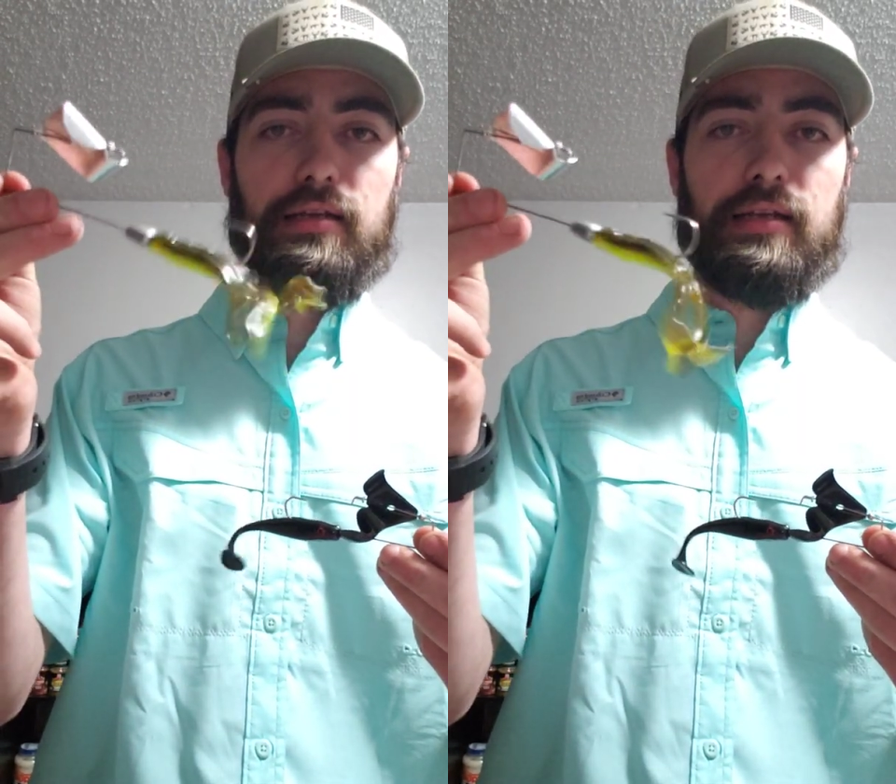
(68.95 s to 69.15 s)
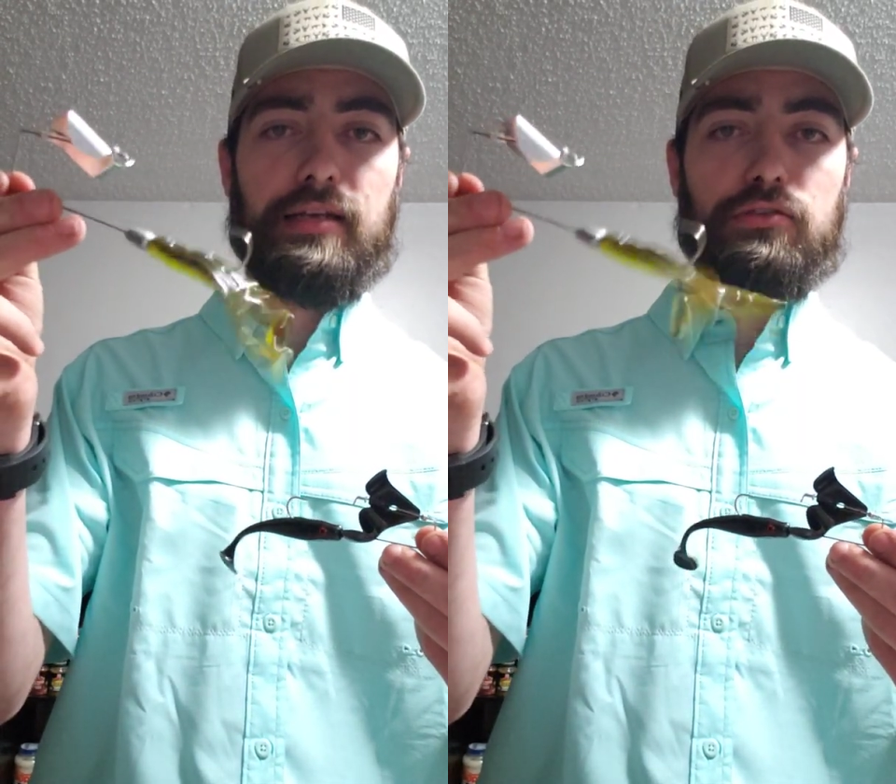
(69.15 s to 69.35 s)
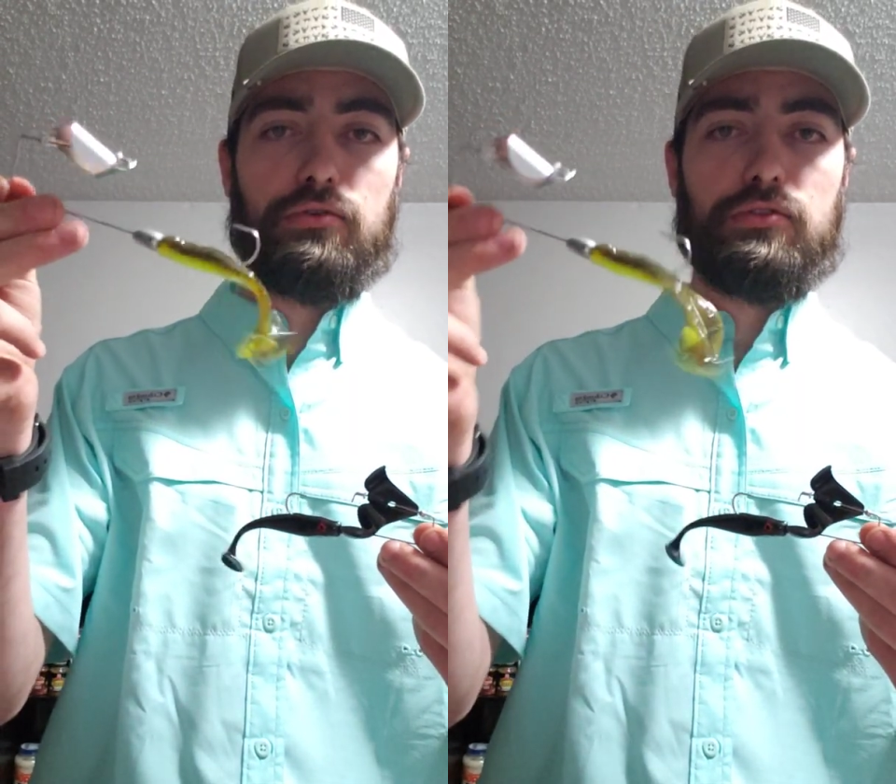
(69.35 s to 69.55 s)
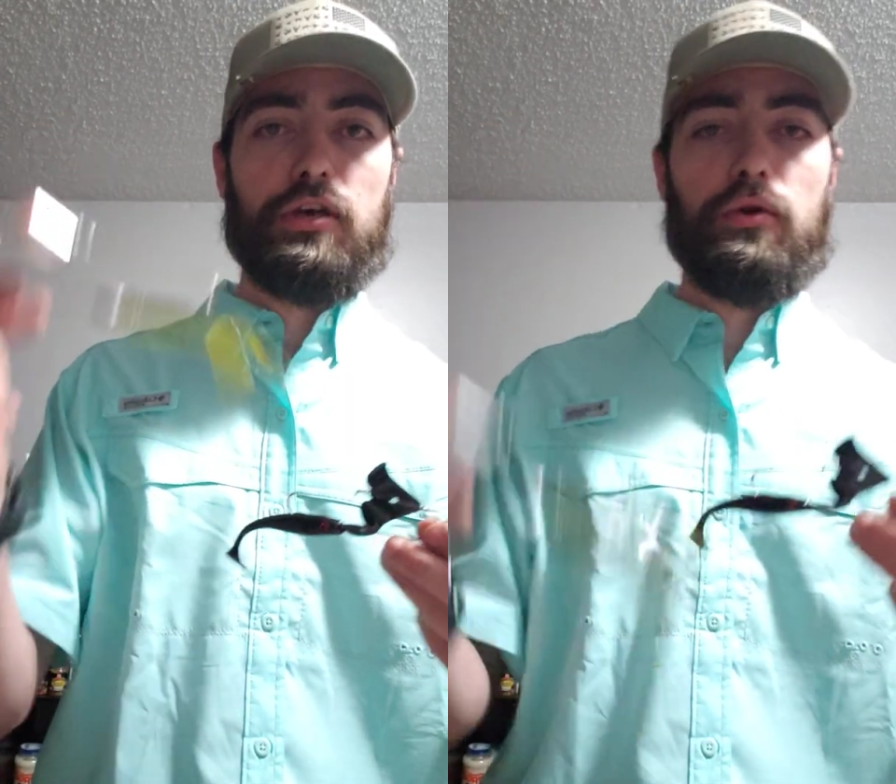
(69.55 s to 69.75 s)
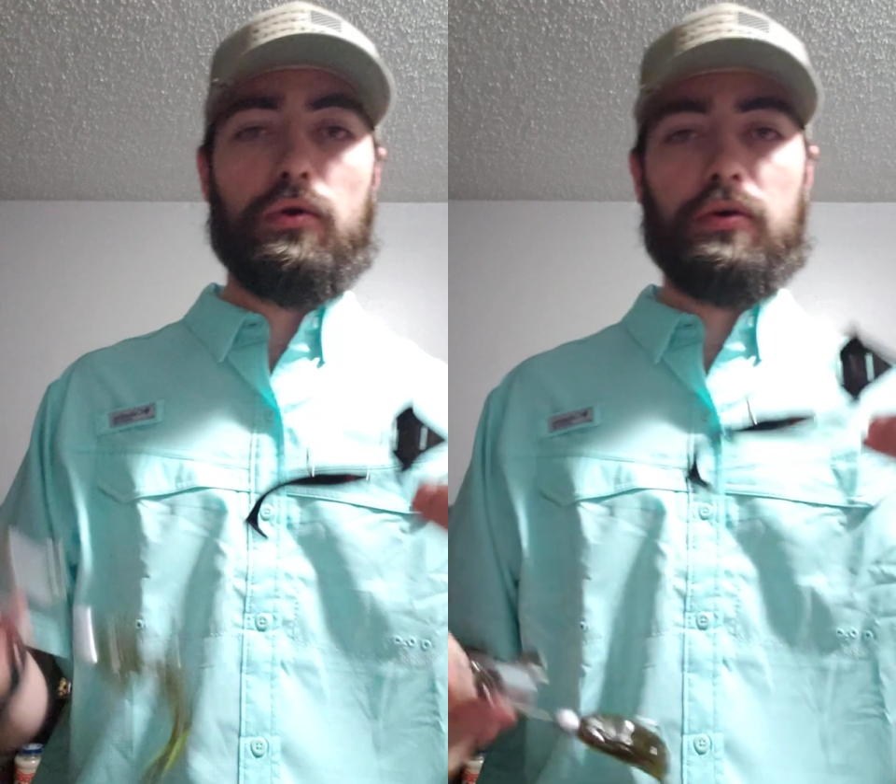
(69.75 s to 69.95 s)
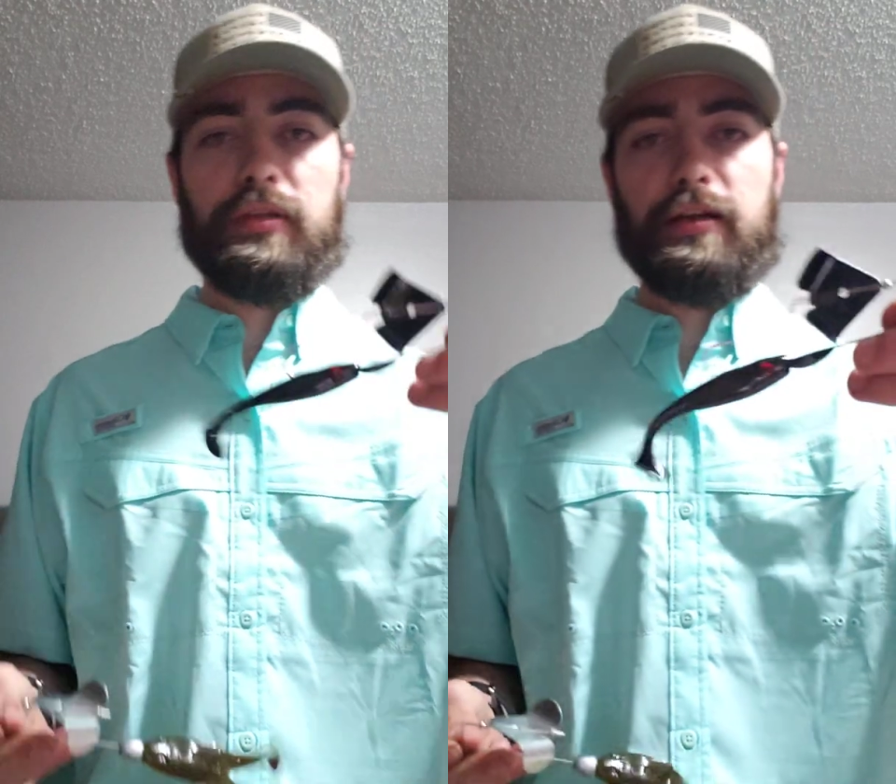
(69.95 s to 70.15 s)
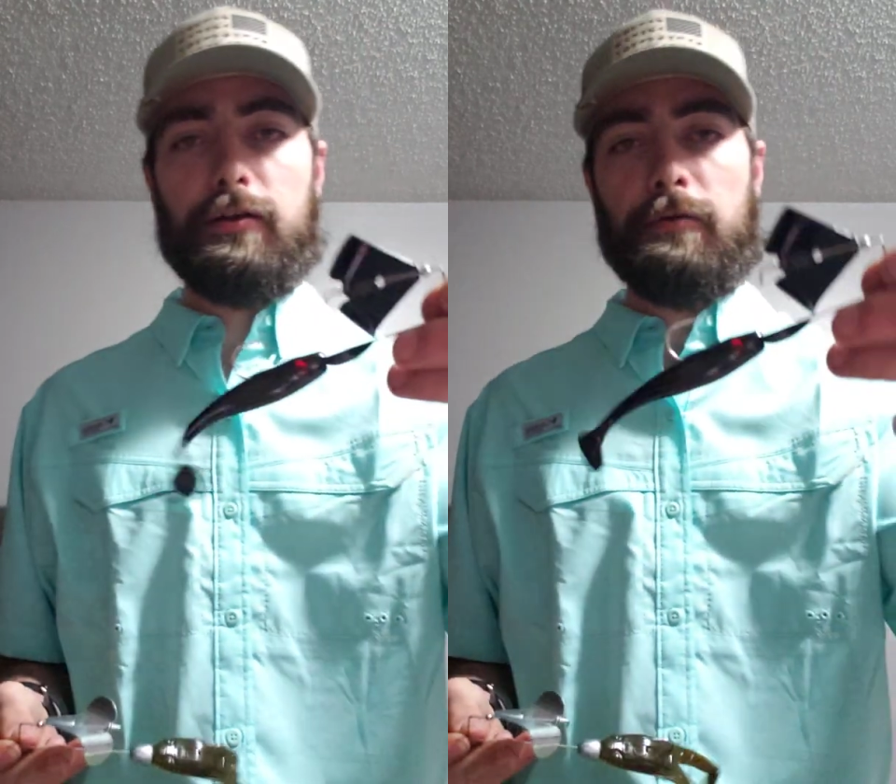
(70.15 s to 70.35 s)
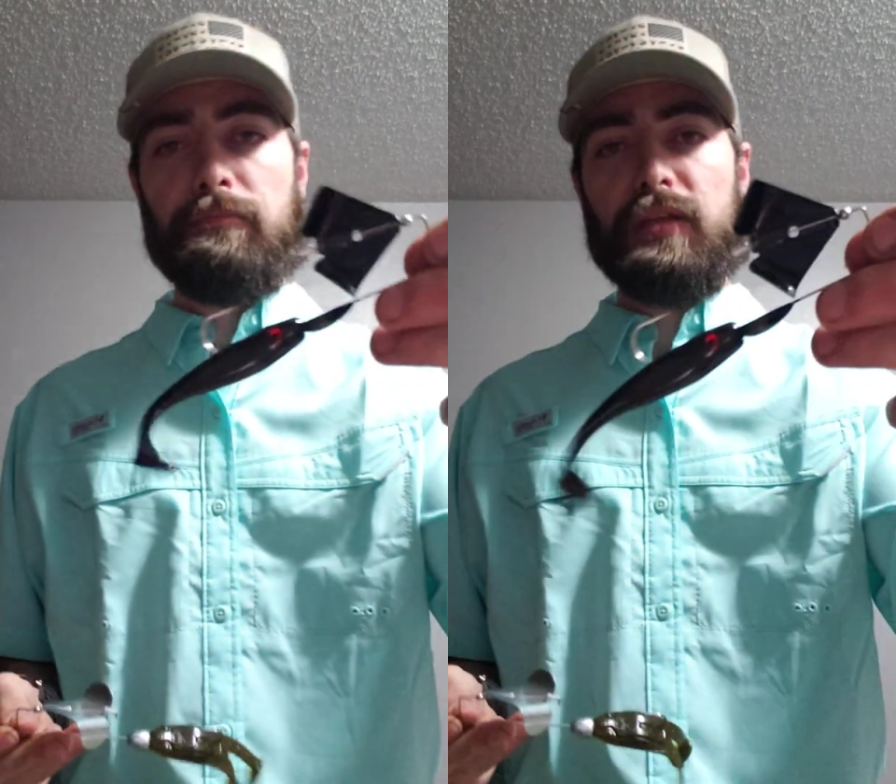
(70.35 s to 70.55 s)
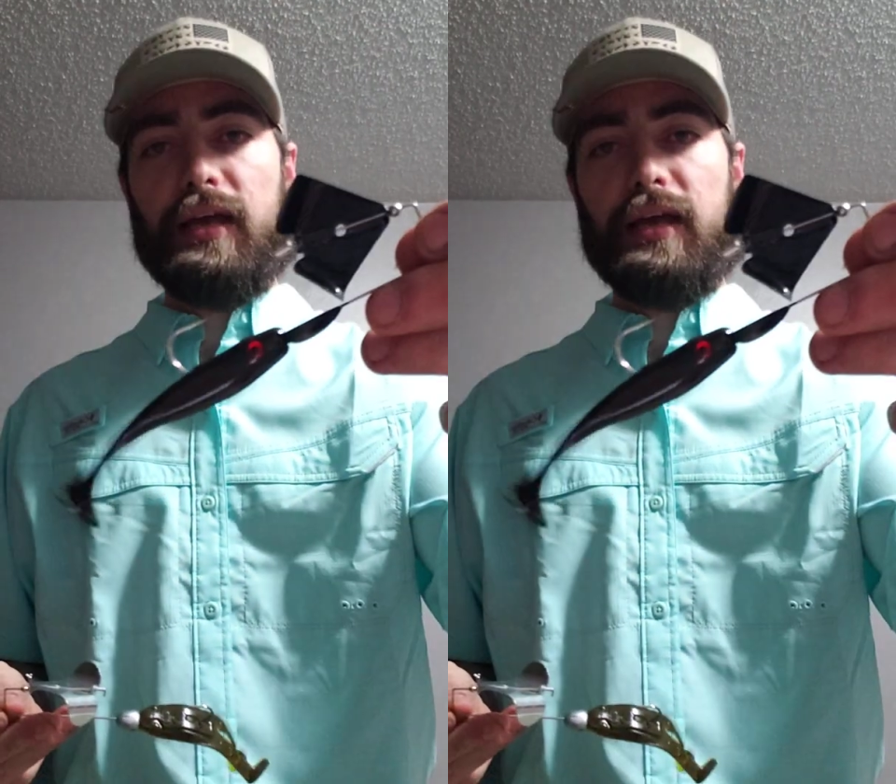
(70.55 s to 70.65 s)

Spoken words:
nice little toad on there,